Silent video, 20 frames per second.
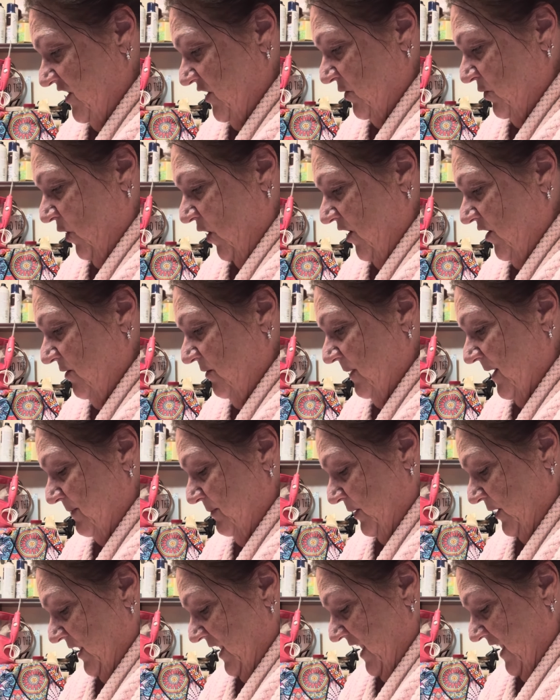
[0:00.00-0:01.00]
to water my
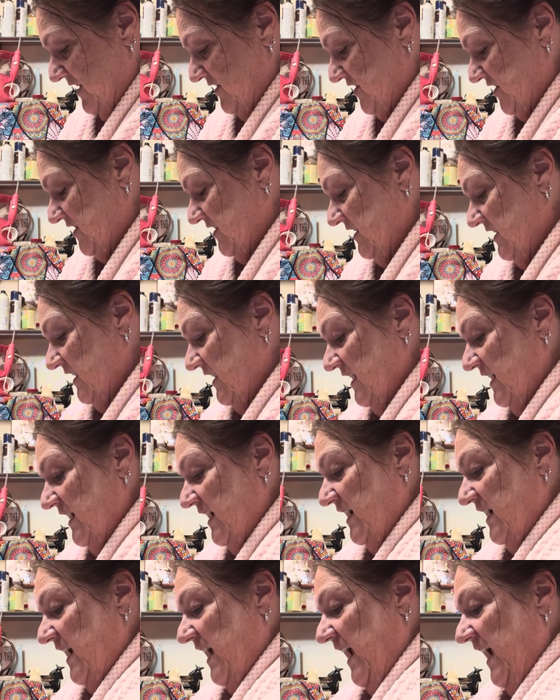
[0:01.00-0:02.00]
plants.
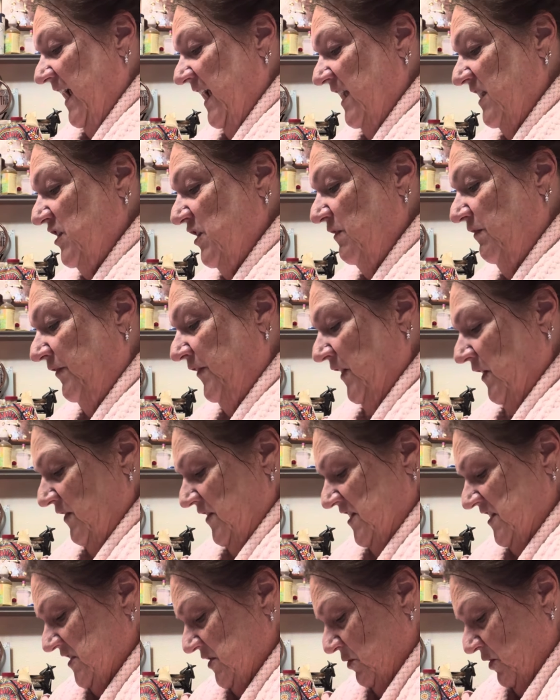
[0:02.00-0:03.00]
And you fill
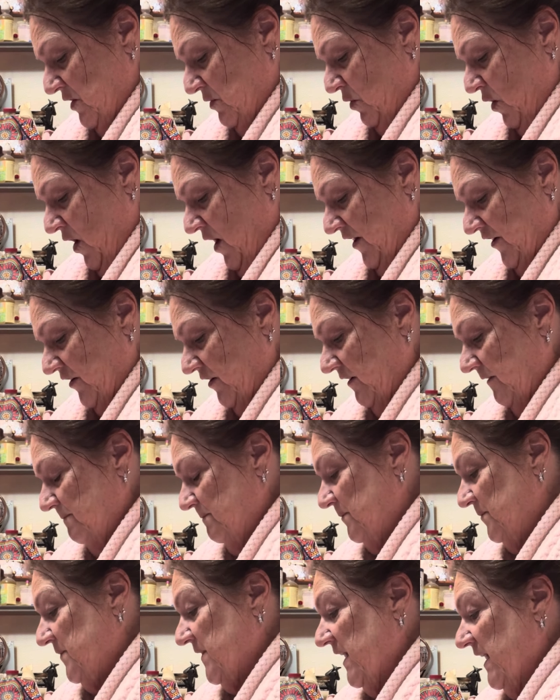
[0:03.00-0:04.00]
this with water.
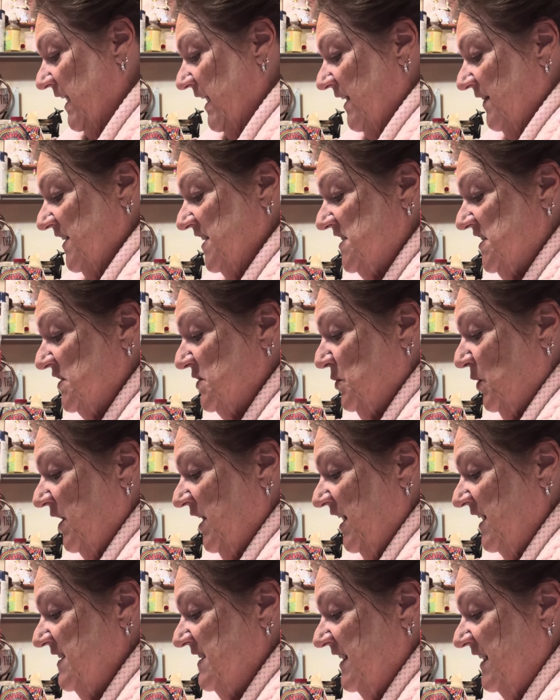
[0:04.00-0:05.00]
This is what
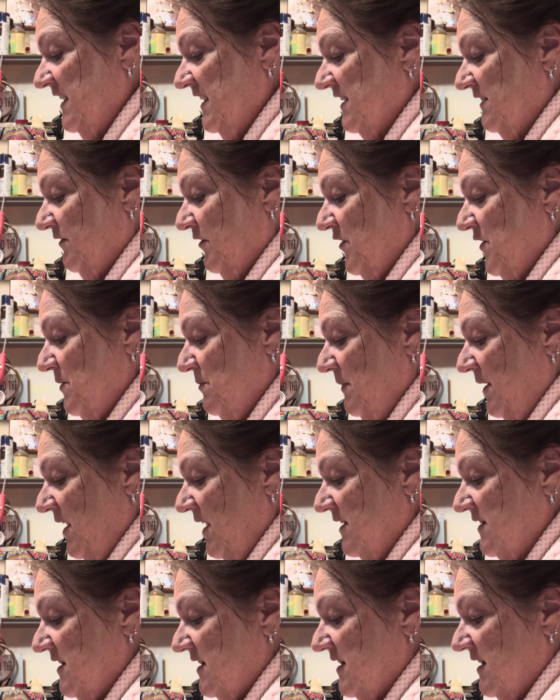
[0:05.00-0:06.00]
I did for the
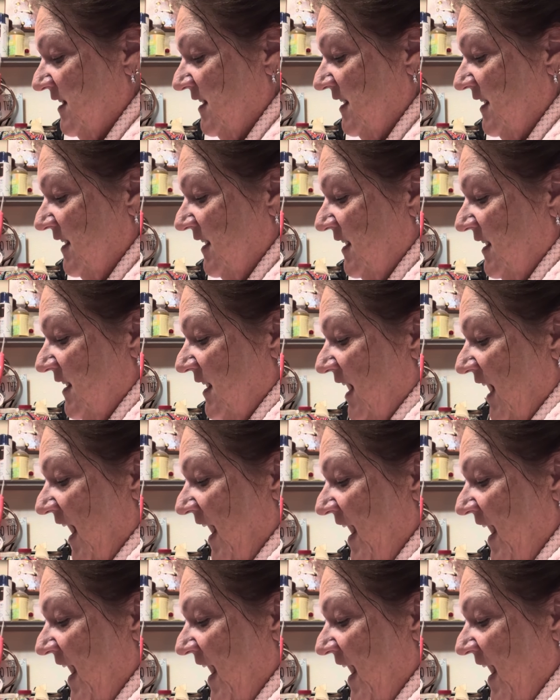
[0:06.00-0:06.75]
month. I